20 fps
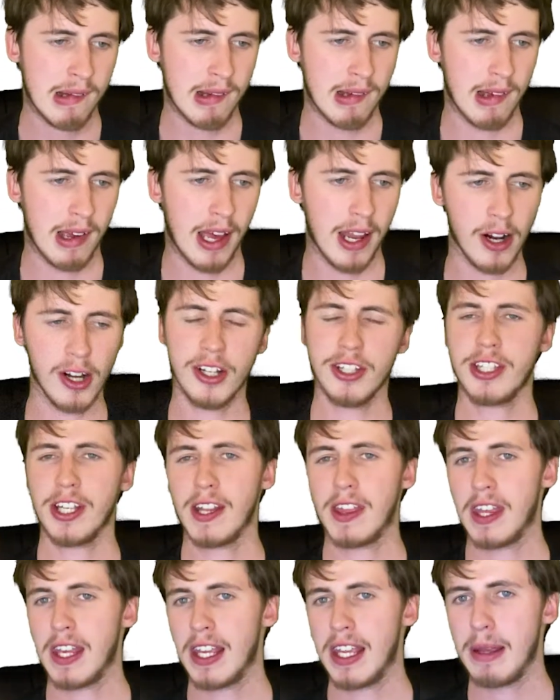And I also
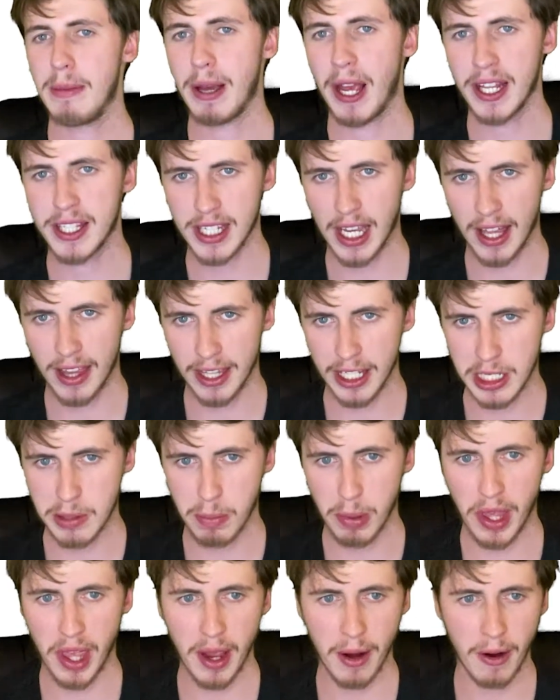think he beats Alex
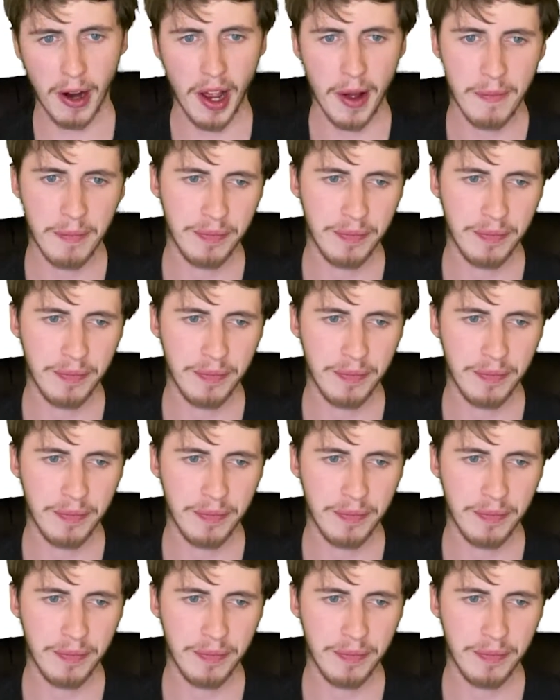Pereira.